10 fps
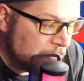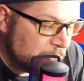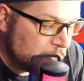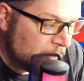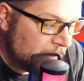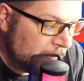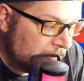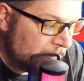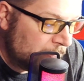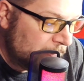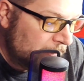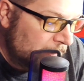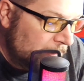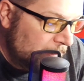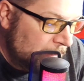Strider,
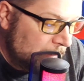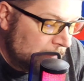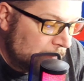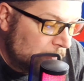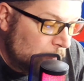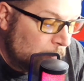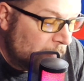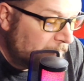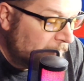Wolf